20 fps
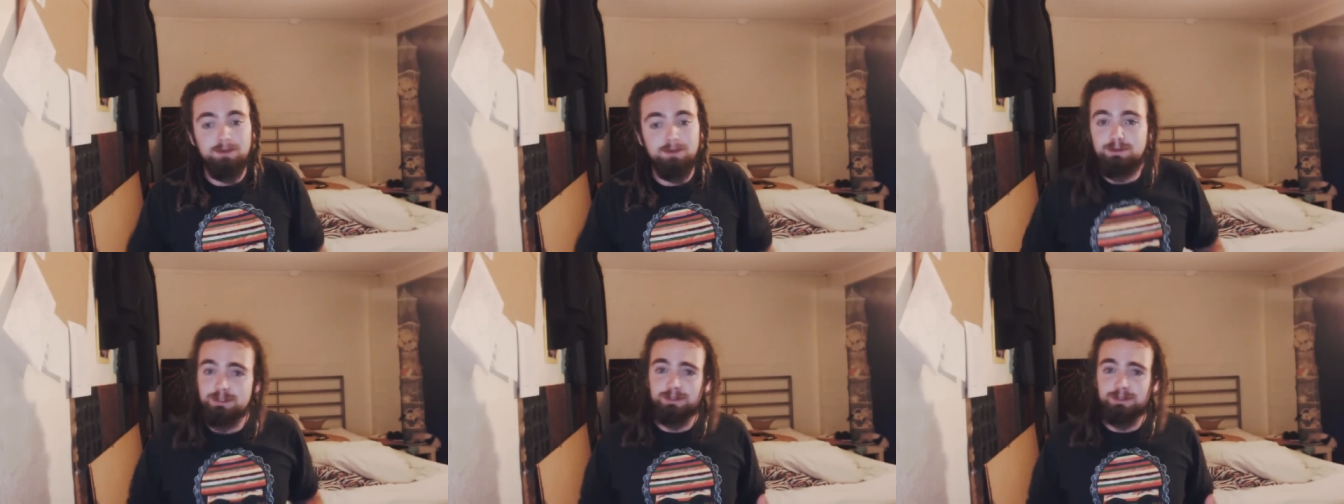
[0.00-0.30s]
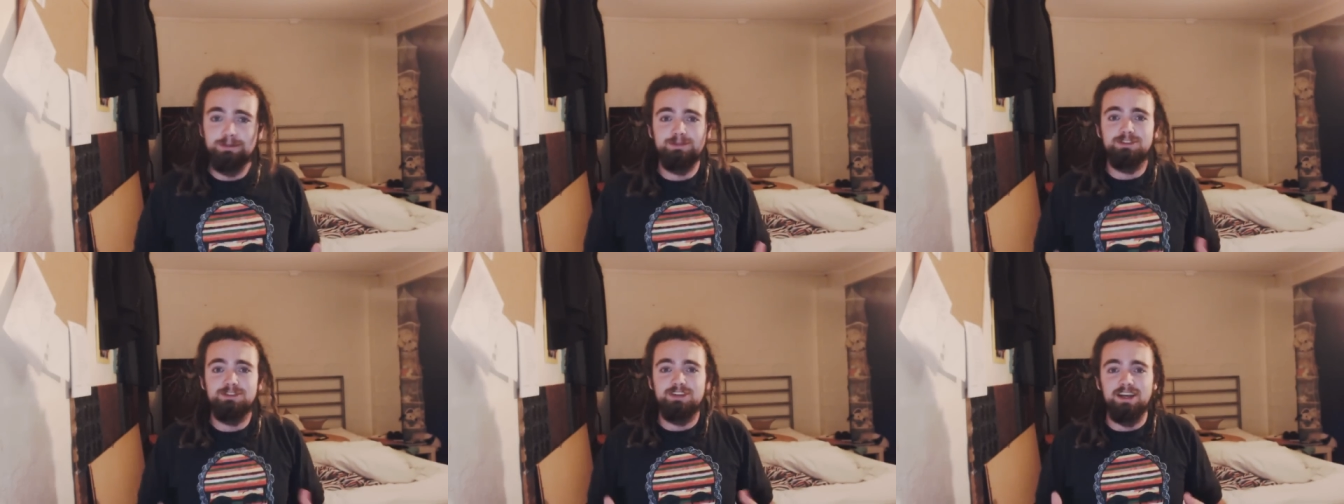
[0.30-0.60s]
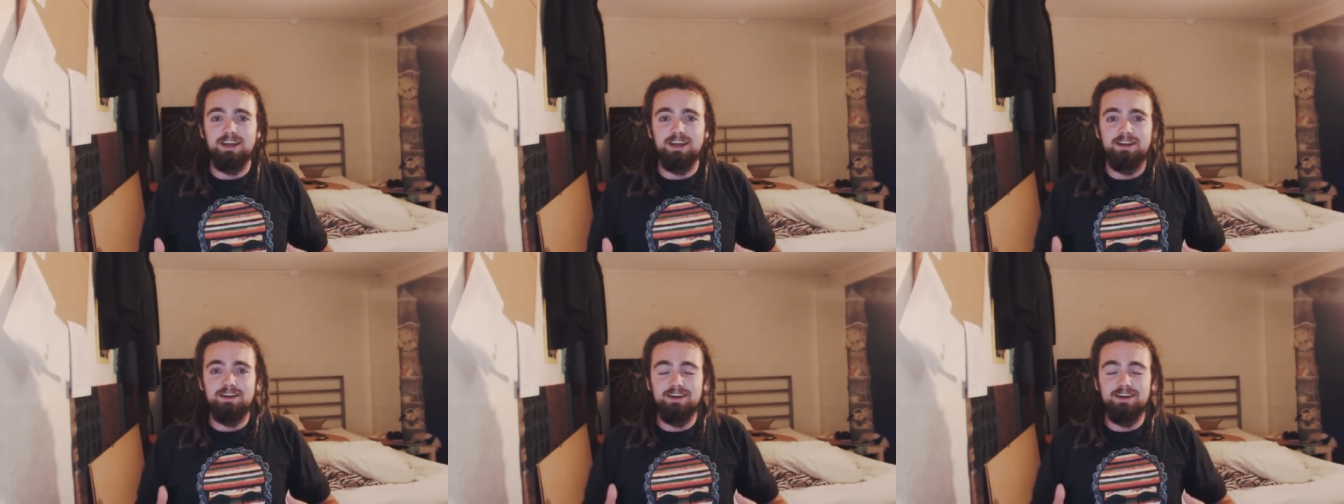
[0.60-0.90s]
I'm Coombs,
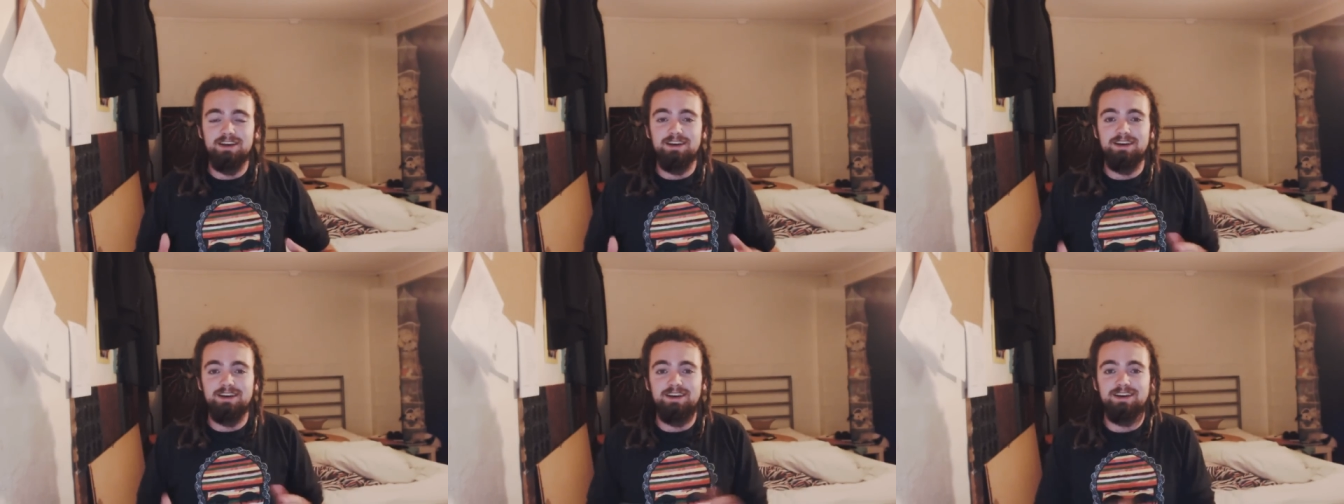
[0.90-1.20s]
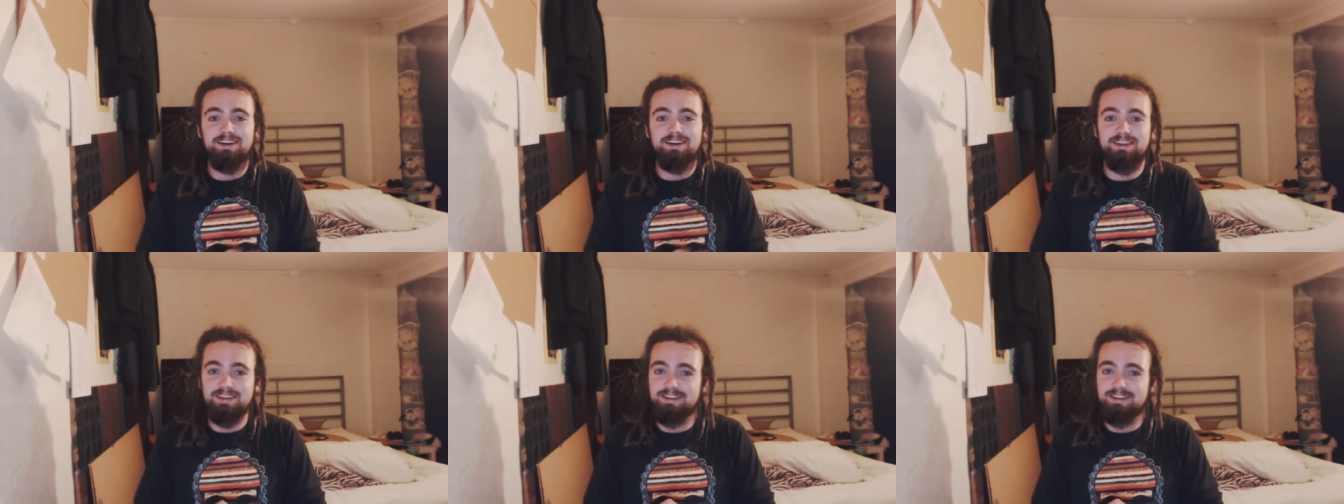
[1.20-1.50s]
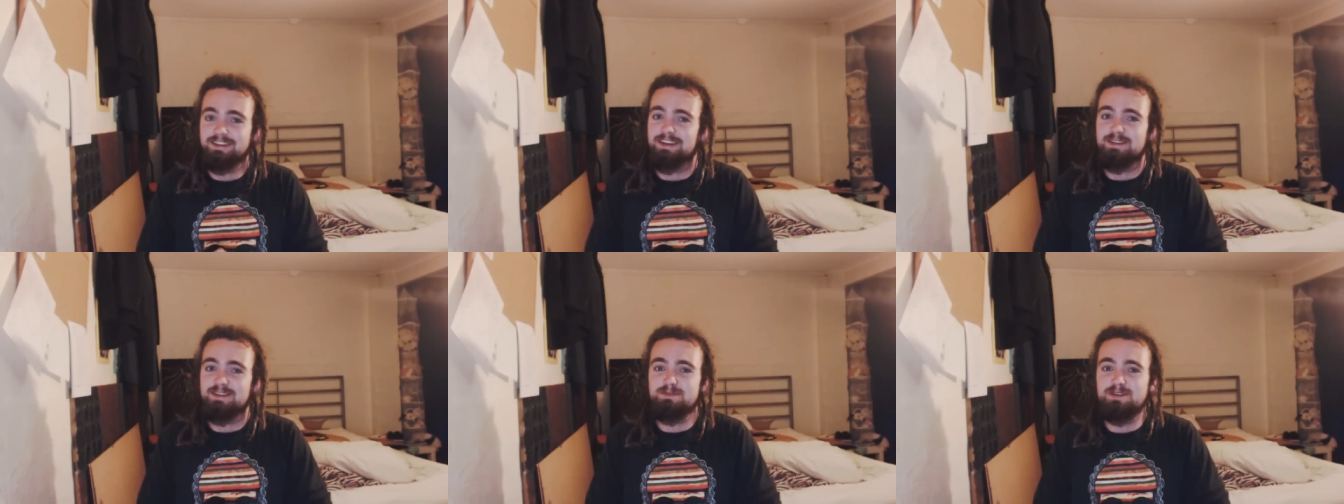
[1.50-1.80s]
and uh,
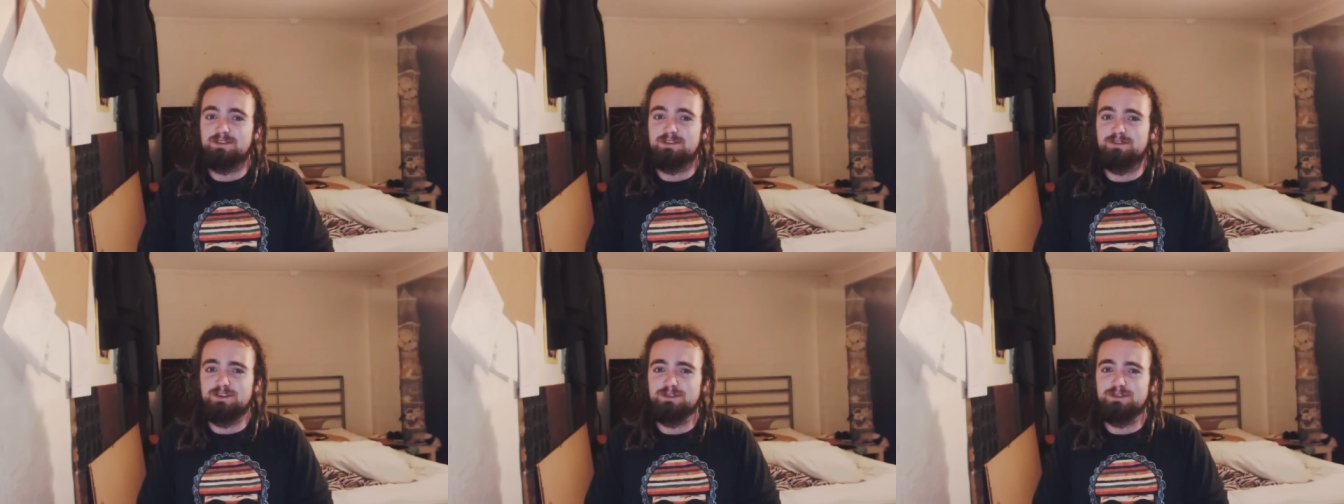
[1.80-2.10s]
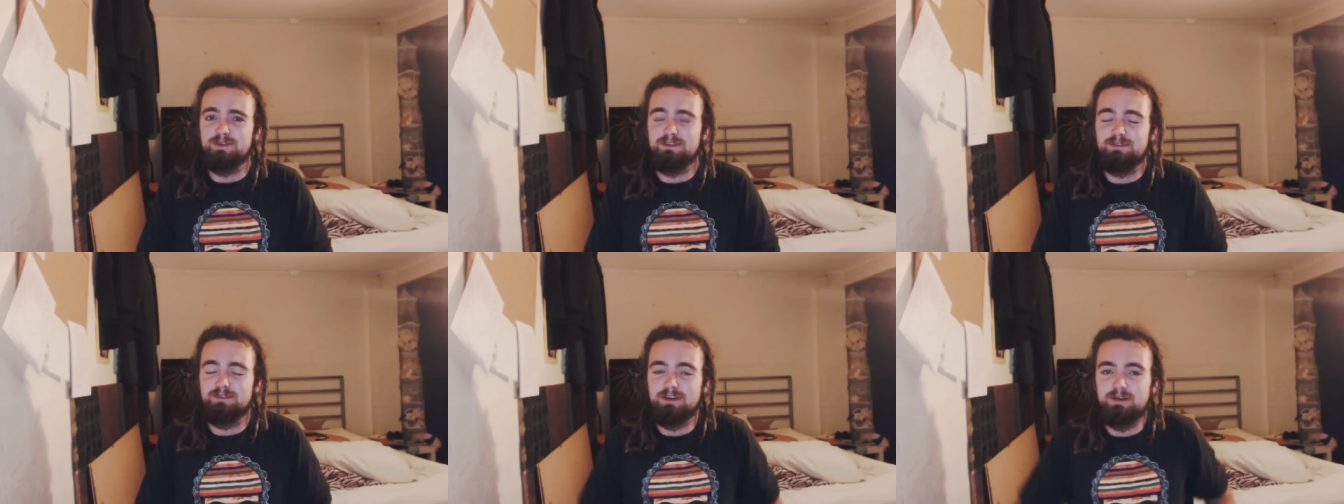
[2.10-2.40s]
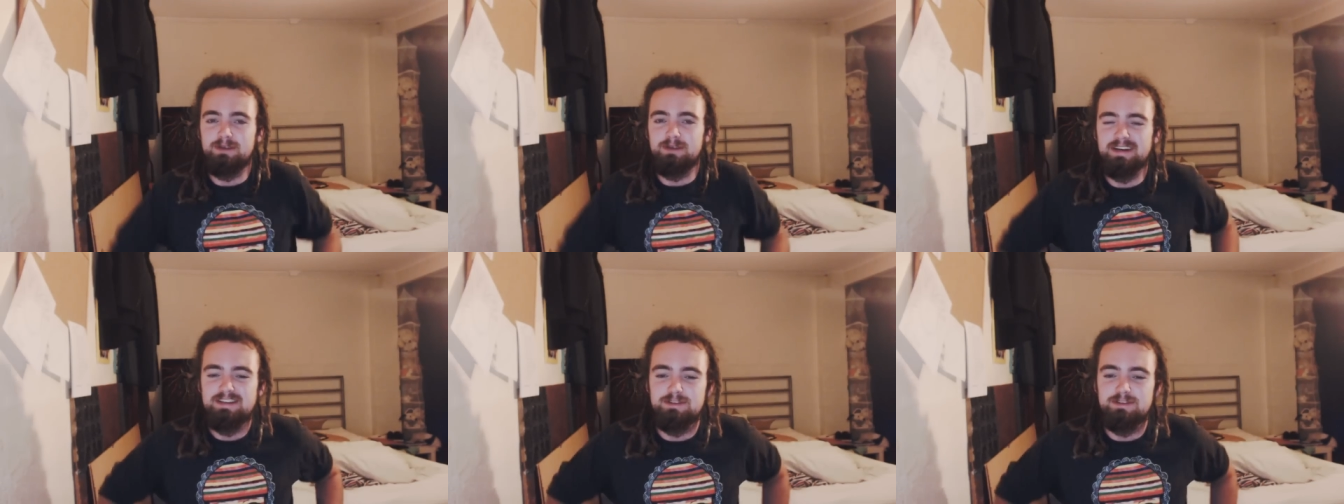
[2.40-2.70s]
that's been the first rant for
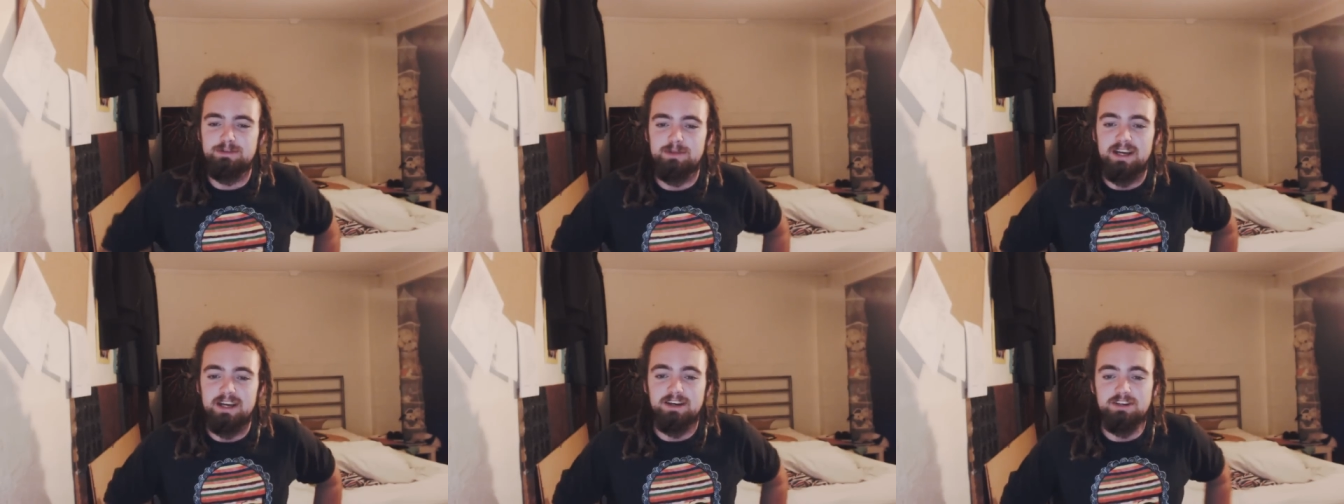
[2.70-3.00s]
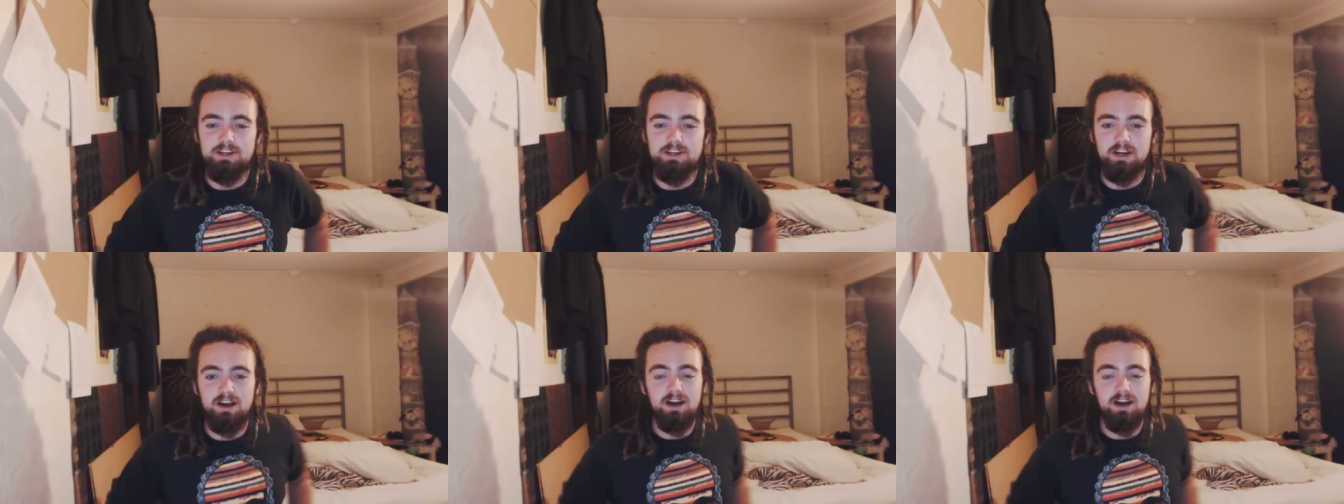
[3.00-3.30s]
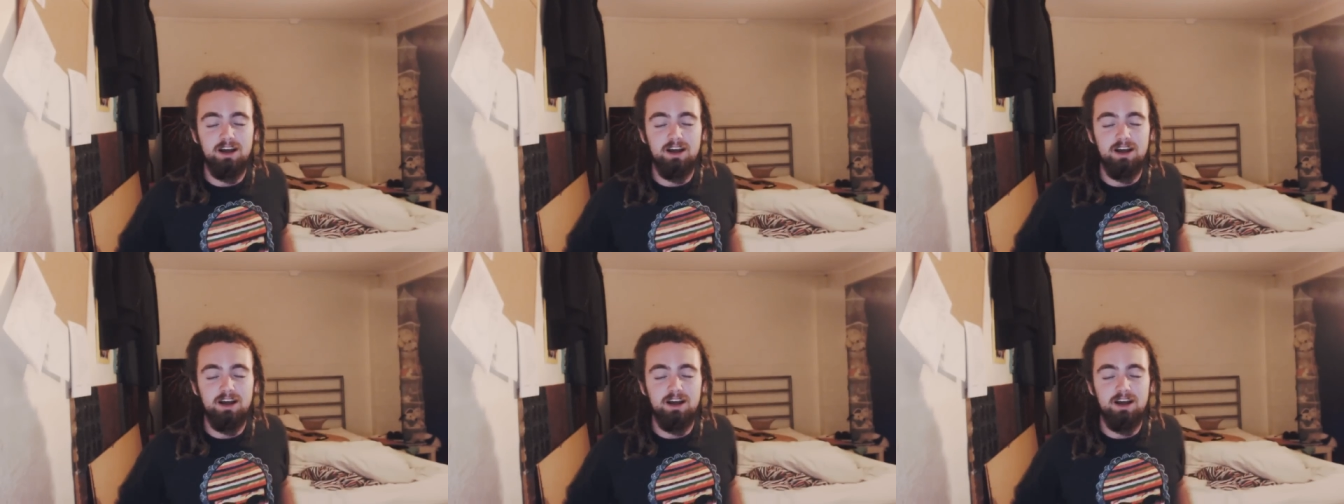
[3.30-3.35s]
Credentials Manager.